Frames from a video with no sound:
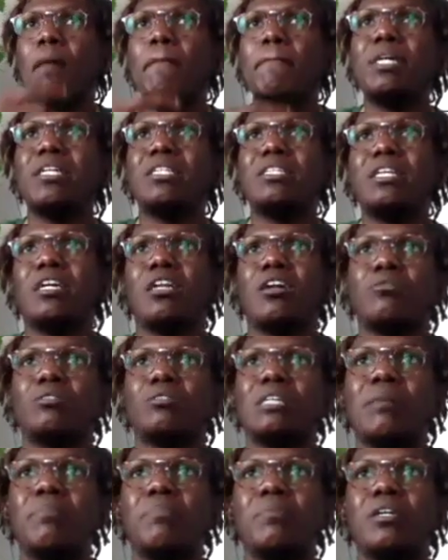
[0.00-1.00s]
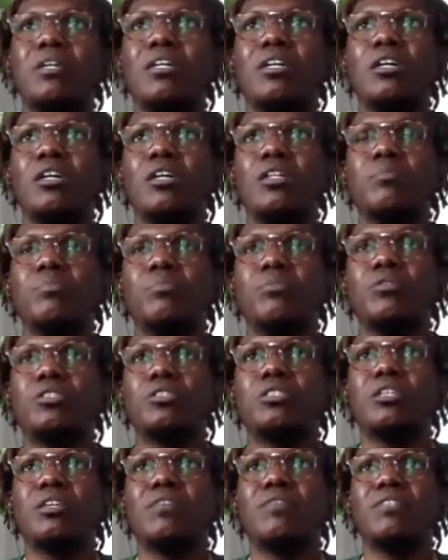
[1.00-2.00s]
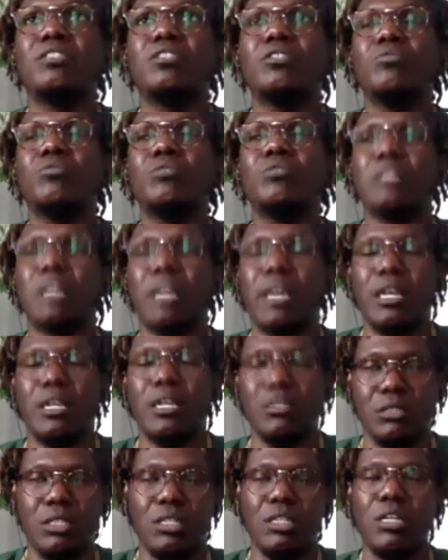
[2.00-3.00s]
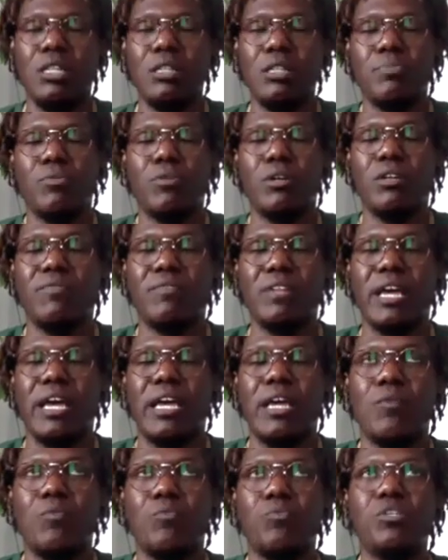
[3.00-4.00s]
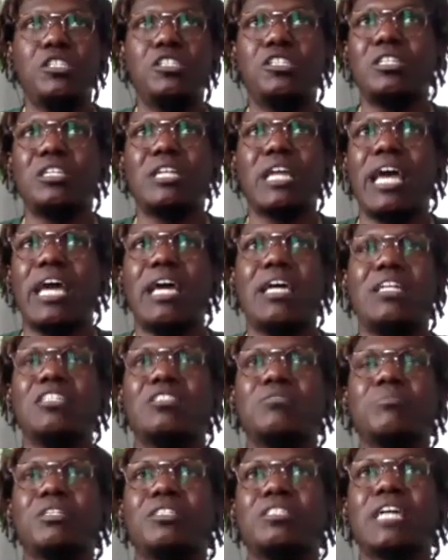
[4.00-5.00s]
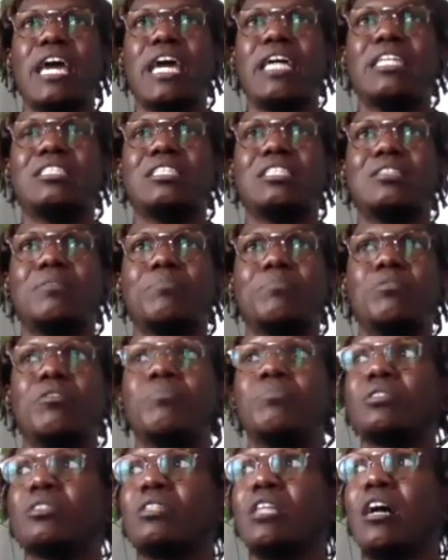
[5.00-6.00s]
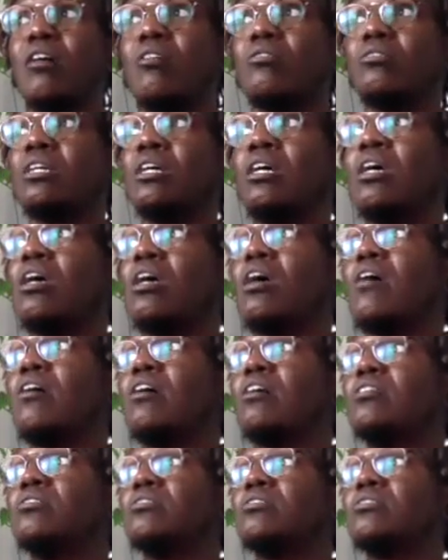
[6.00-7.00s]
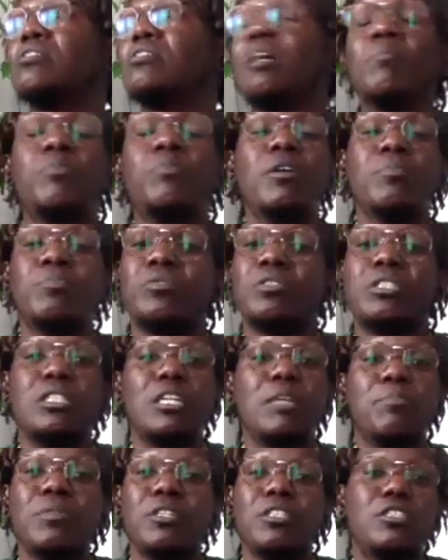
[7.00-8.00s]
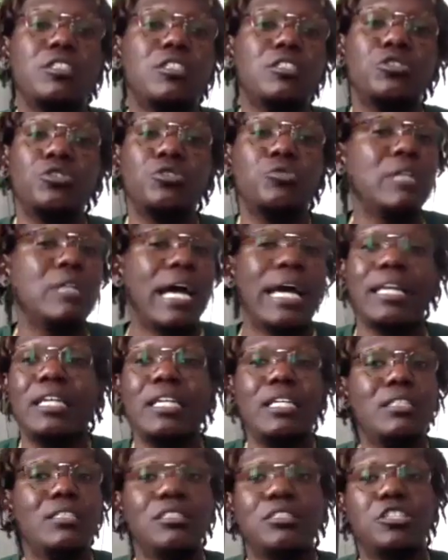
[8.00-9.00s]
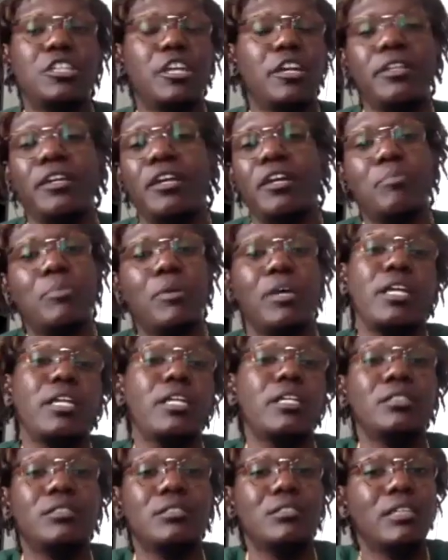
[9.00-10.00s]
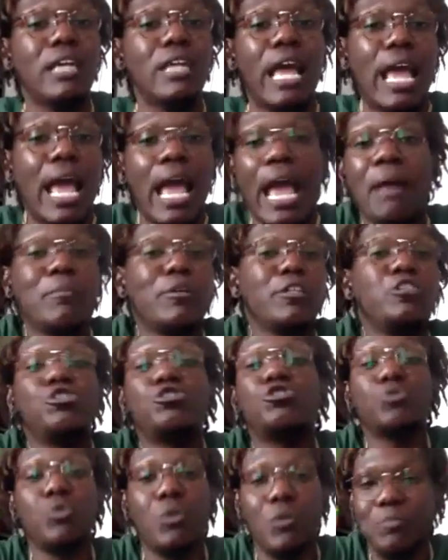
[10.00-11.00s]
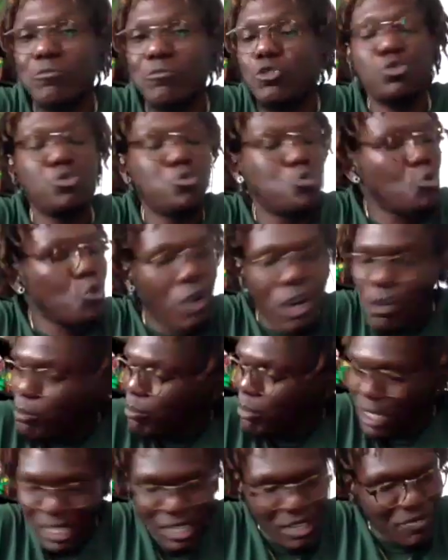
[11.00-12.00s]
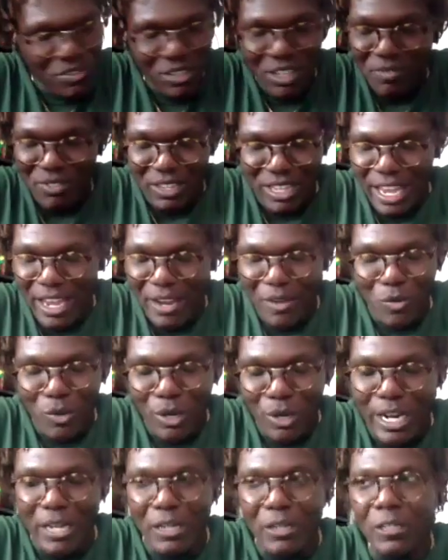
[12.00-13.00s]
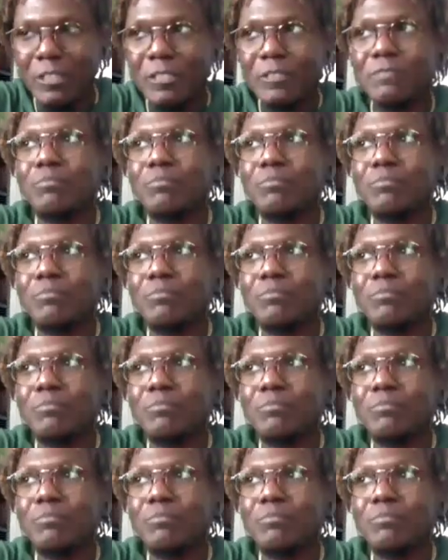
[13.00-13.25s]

But then on top of that, the other portion of it too is like to the other point of like we shouldn't have as much access to people's thoughts. Some people simply just do not need to share their opinions. I'm a strong believer of that, right?